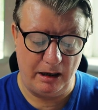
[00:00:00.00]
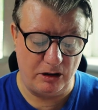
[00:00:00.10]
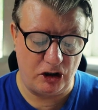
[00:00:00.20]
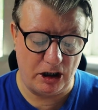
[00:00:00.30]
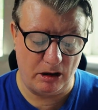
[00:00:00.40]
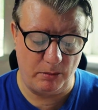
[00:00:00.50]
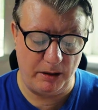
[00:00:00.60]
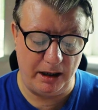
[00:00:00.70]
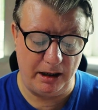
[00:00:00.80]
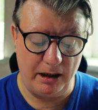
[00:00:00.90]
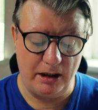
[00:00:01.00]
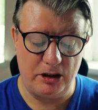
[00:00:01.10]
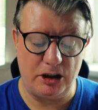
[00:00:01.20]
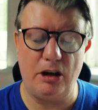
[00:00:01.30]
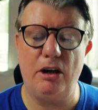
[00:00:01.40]
and shall be
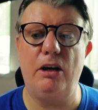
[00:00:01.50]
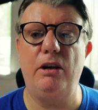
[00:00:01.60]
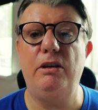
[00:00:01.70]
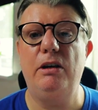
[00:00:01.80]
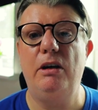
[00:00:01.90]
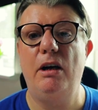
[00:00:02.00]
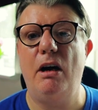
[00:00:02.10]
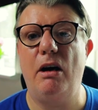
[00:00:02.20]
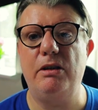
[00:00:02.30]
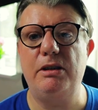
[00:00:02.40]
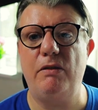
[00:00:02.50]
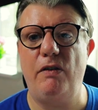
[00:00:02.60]
turned unto